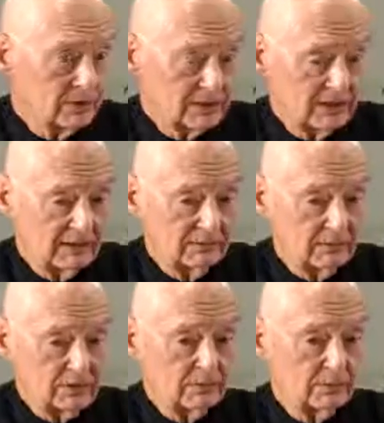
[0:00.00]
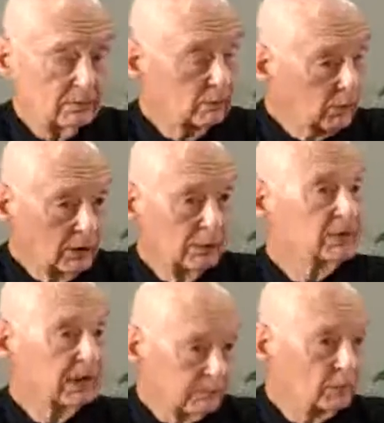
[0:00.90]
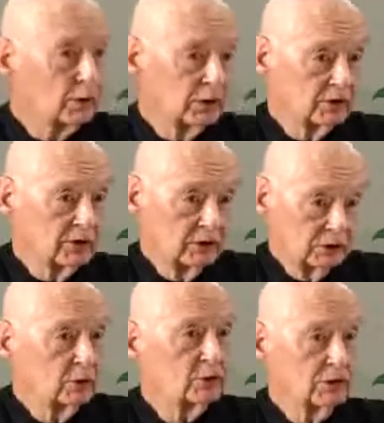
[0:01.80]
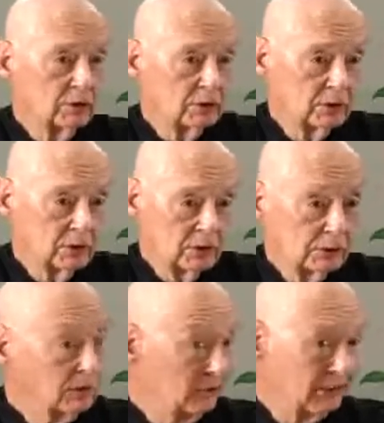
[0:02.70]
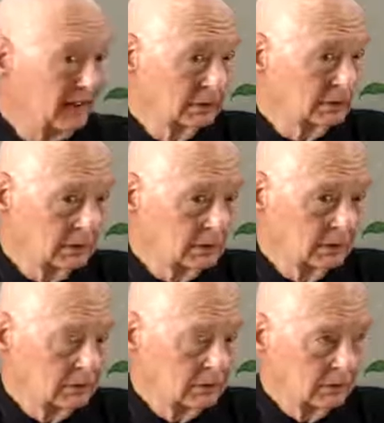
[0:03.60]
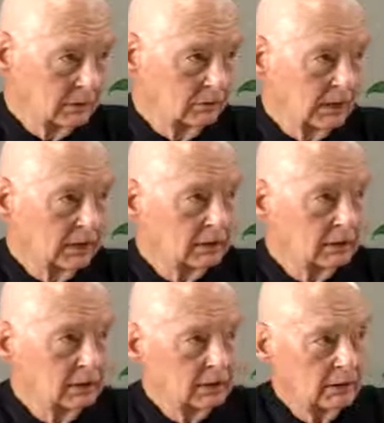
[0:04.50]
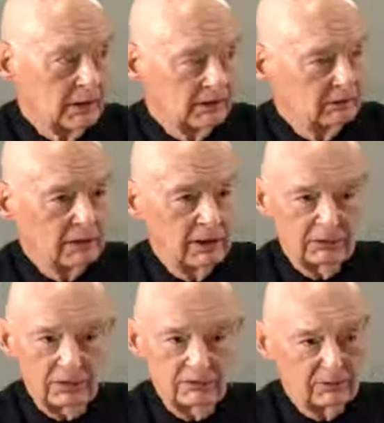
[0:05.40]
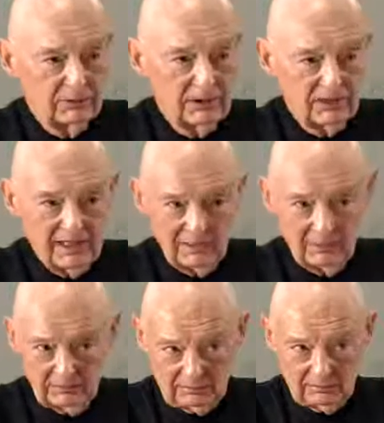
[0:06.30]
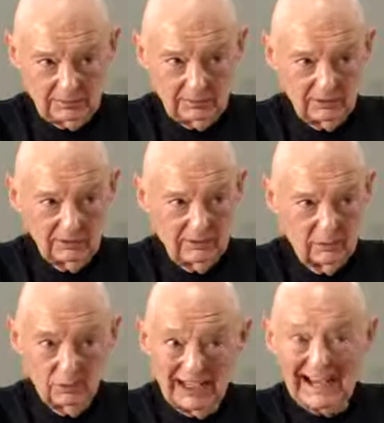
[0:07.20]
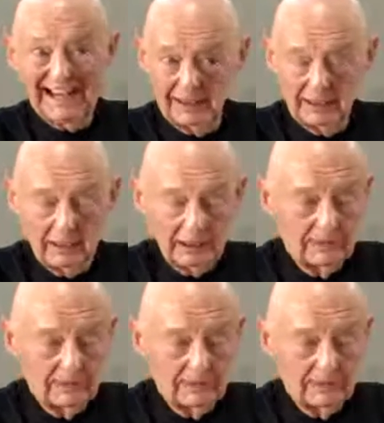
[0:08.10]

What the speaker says: the US Air Force, bombed and burnt Tokyo to the ground with about 350,000 people who died there,